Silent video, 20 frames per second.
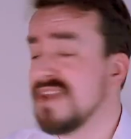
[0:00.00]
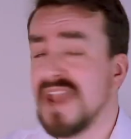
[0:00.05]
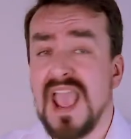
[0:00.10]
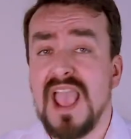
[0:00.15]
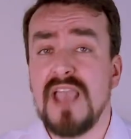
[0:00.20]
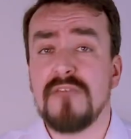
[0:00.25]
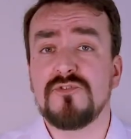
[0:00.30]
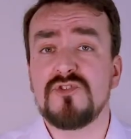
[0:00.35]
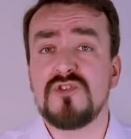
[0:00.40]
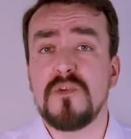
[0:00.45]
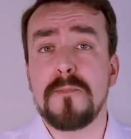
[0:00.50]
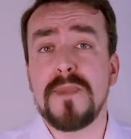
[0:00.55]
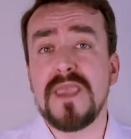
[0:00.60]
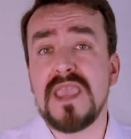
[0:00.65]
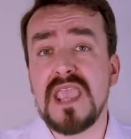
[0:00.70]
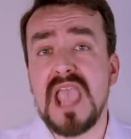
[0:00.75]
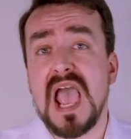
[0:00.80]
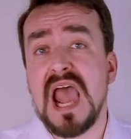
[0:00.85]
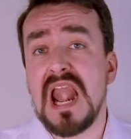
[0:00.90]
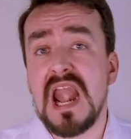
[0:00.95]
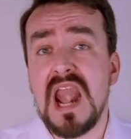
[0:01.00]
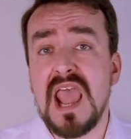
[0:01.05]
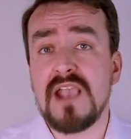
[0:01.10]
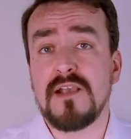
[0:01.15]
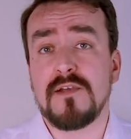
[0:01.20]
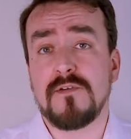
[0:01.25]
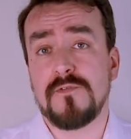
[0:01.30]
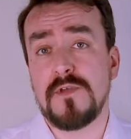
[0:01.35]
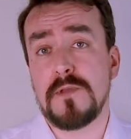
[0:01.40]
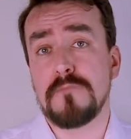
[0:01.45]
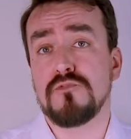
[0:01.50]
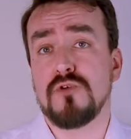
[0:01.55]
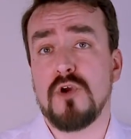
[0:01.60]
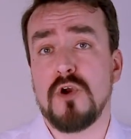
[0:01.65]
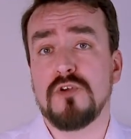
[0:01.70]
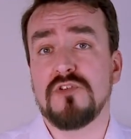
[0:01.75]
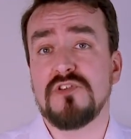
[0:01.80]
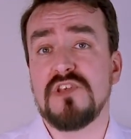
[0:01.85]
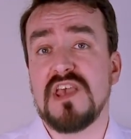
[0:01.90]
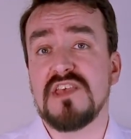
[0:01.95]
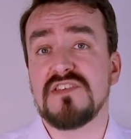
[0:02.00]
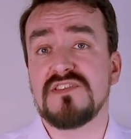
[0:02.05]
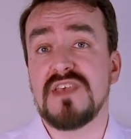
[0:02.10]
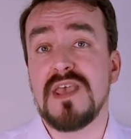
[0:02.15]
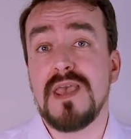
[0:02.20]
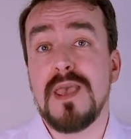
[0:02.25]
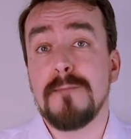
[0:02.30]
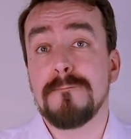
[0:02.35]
have to be a lengthy process,